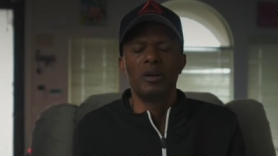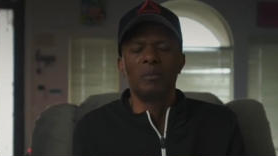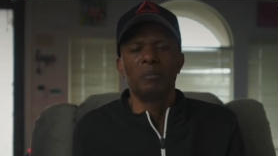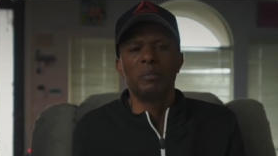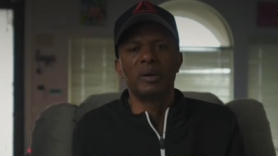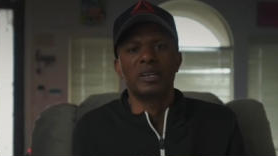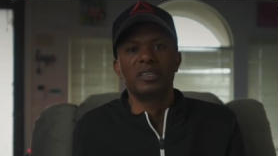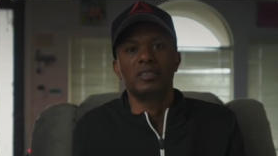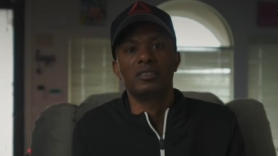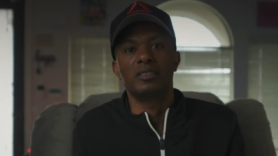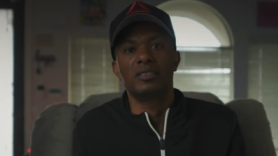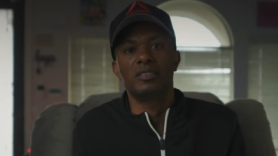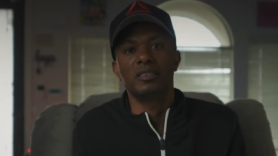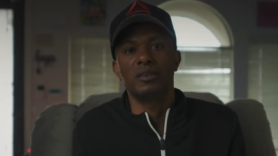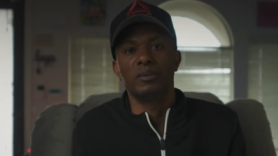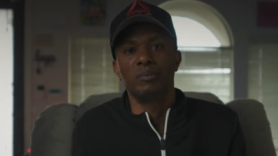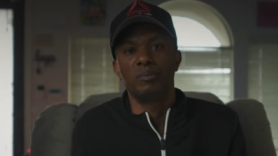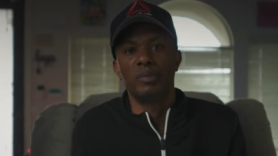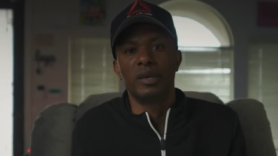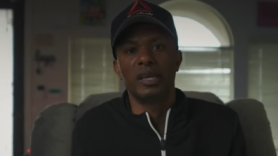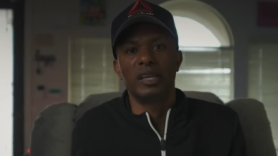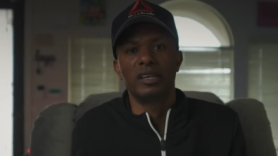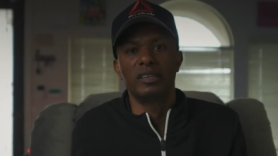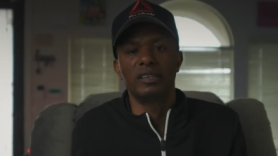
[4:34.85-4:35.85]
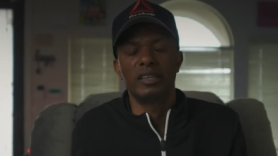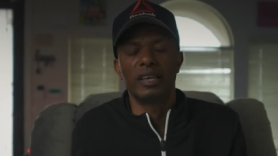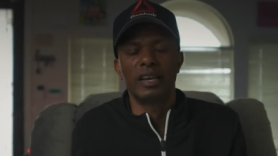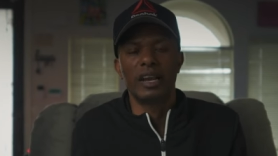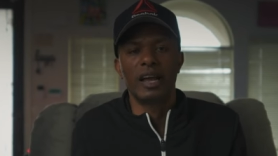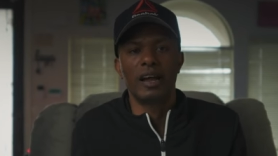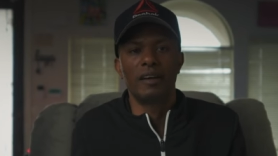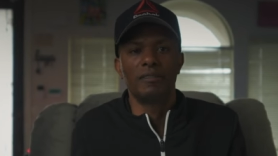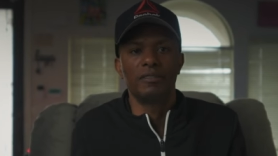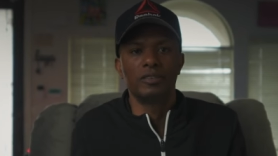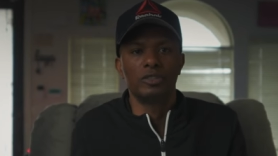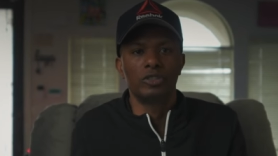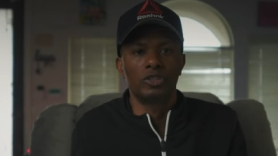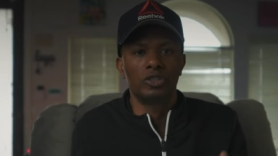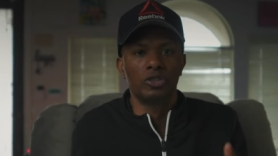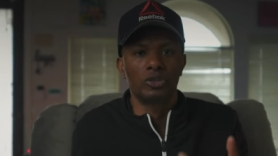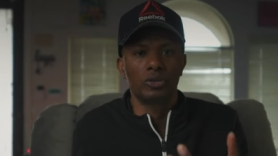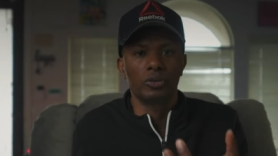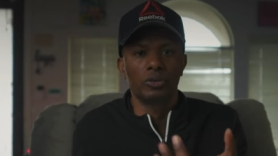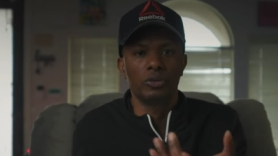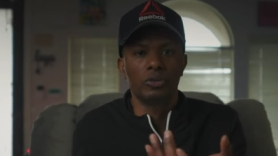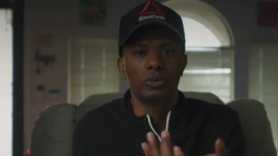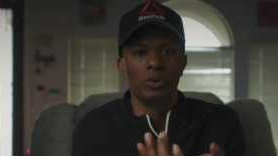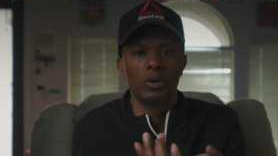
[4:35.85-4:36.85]
but it's still better than having
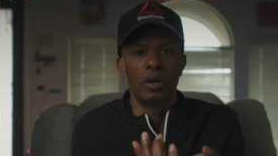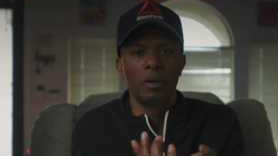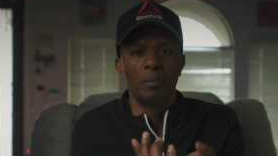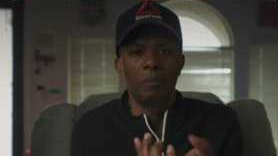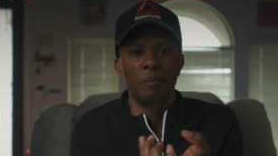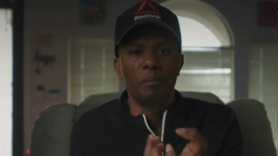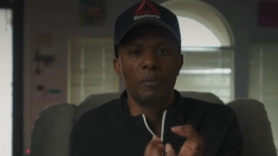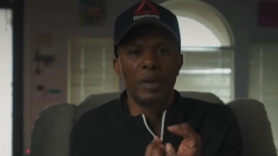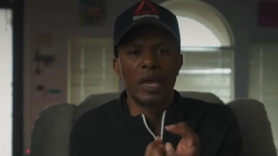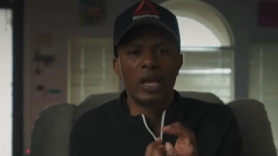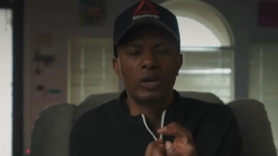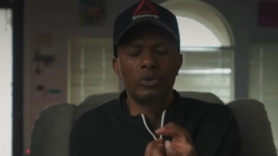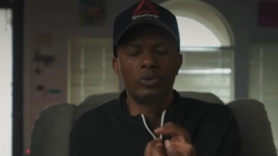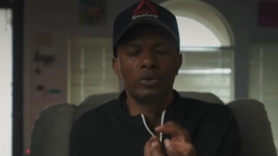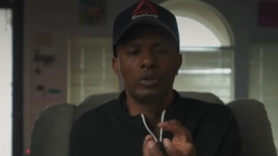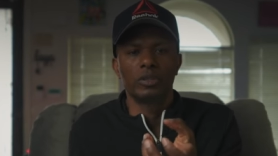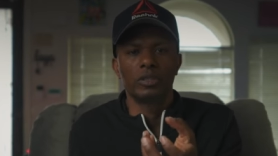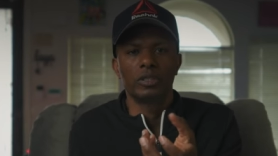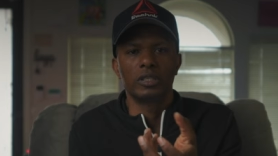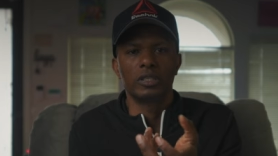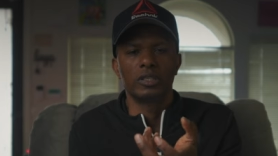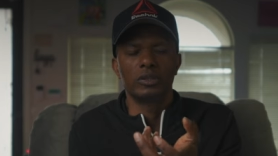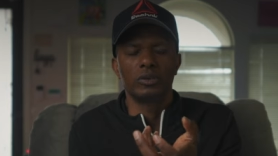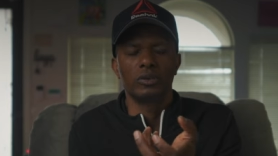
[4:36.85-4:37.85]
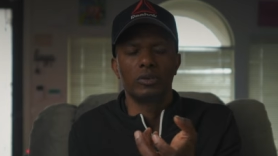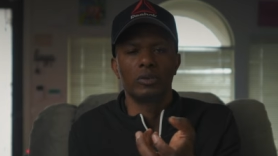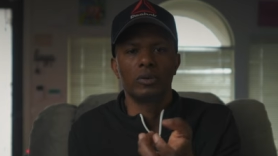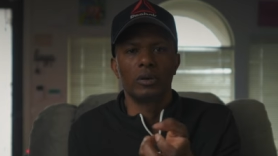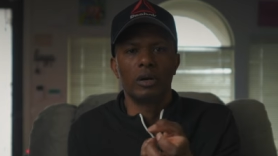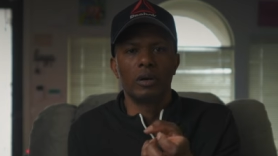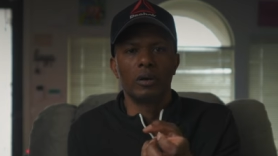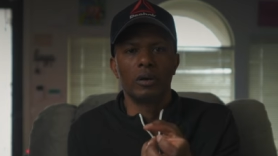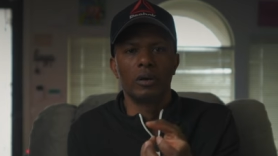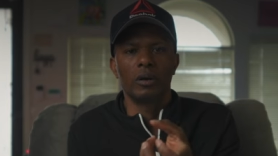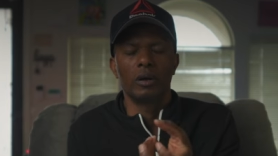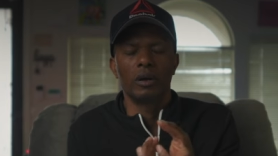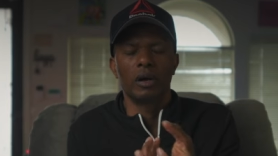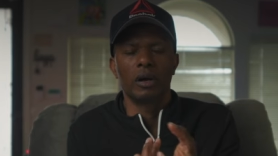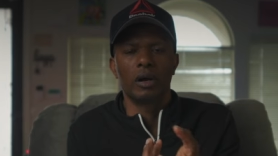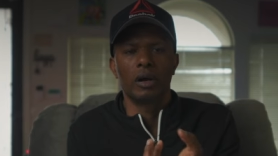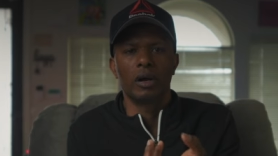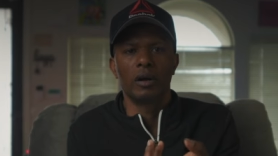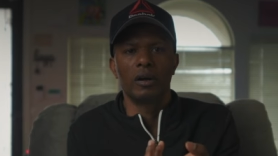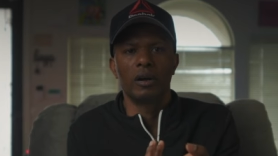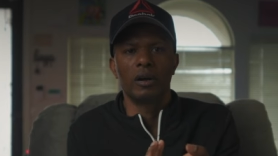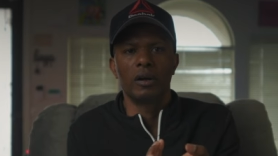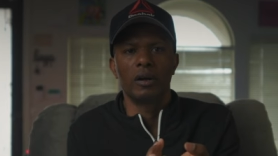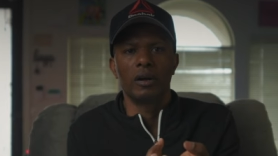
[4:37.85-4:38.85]
to manually, you know,
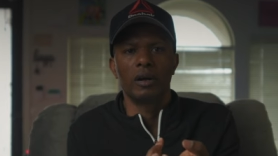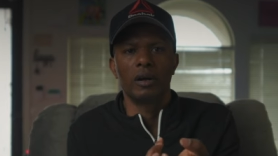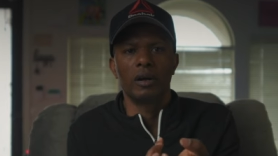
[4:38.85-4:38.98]
uh,